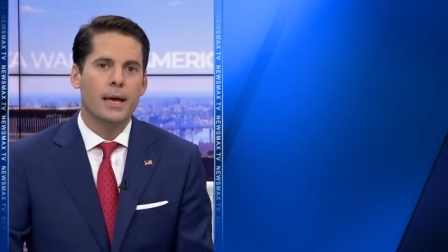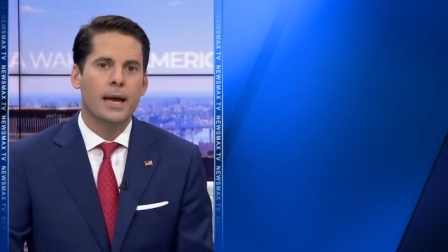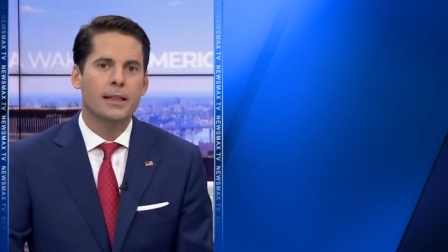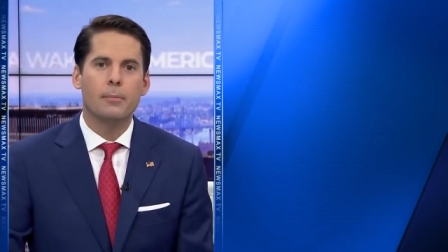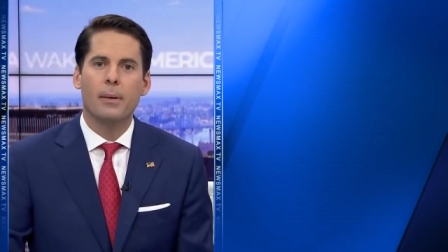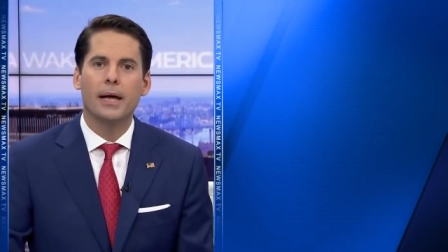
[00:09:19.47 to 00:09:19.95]

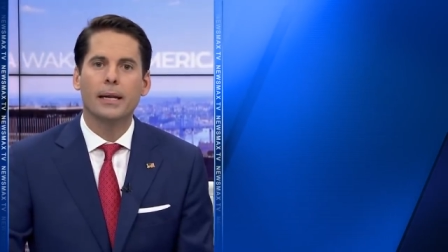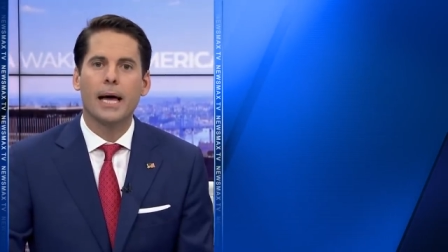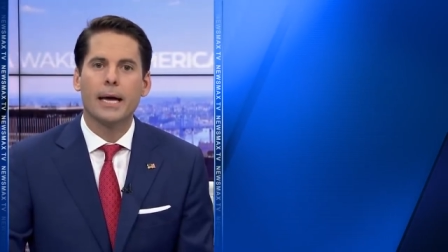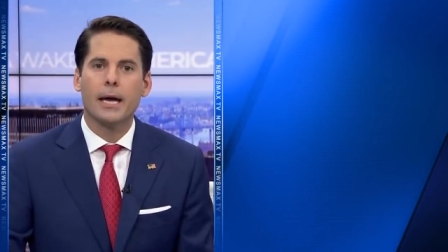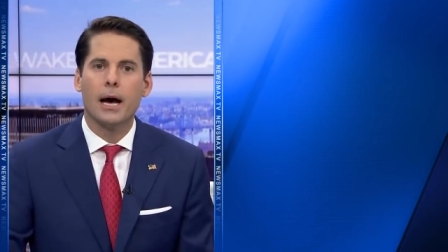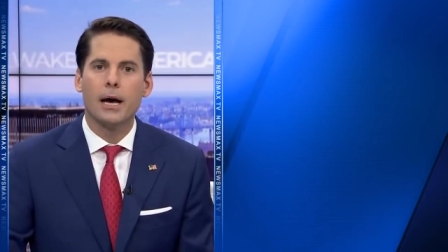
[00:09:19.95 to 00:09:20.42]
Hit the bell
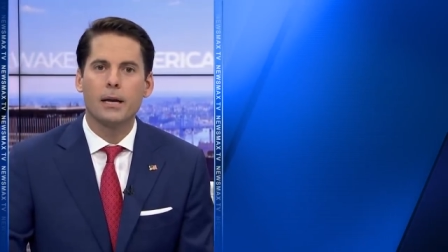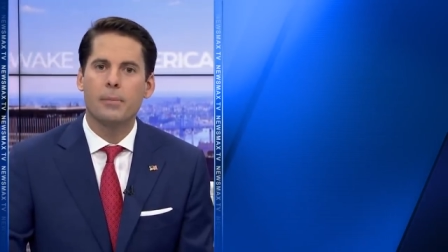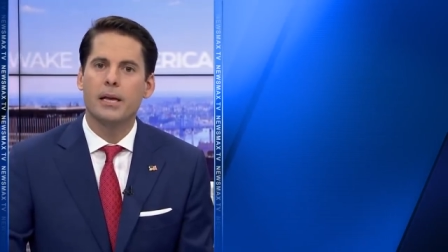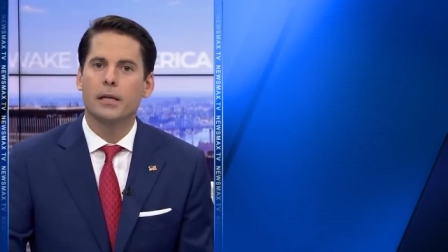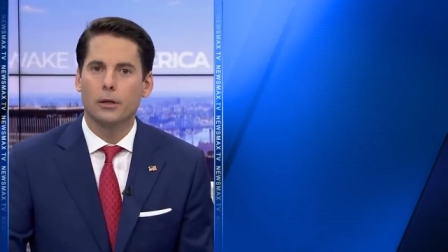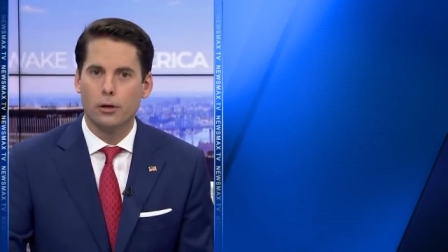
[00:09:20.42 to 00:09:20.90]
icon to
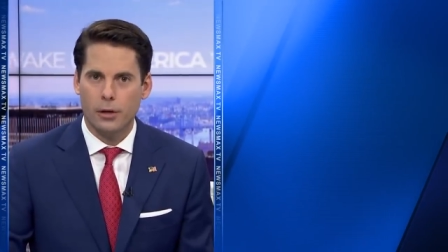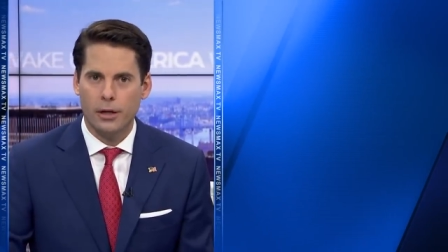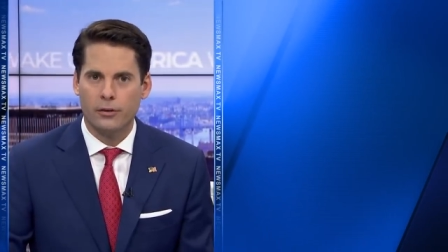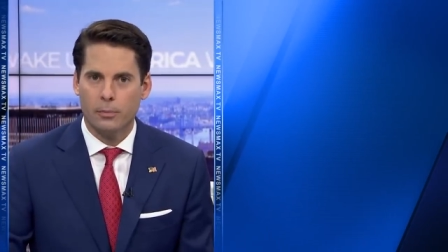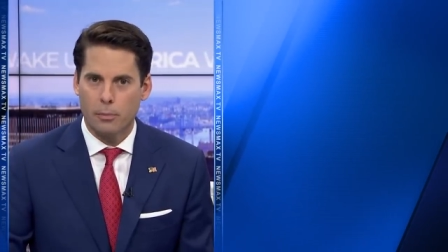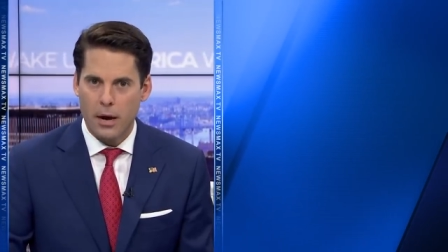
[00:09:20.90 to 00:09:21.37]
be
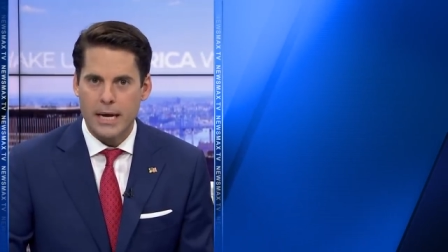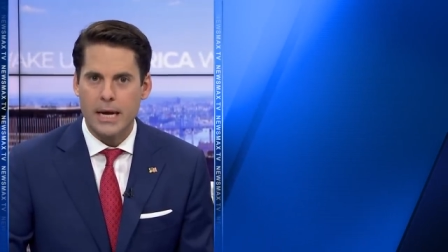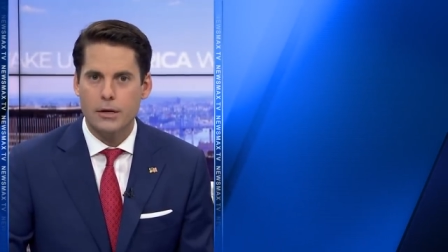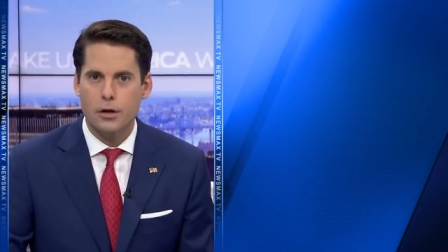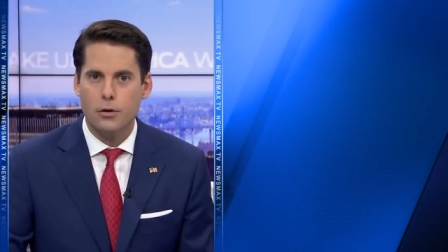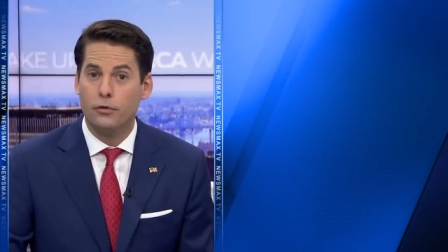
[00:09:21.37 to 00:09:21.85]
alerted to
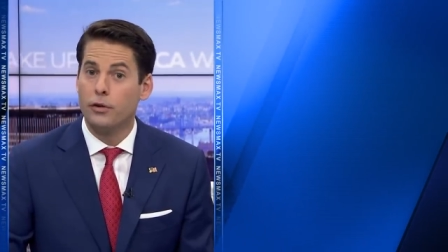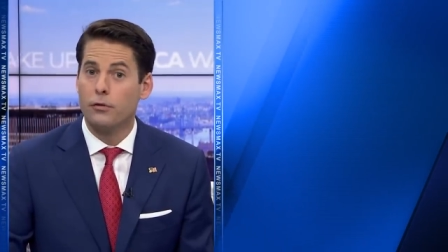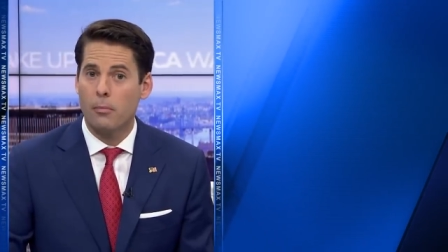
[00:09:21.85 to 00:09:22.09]
breaking news.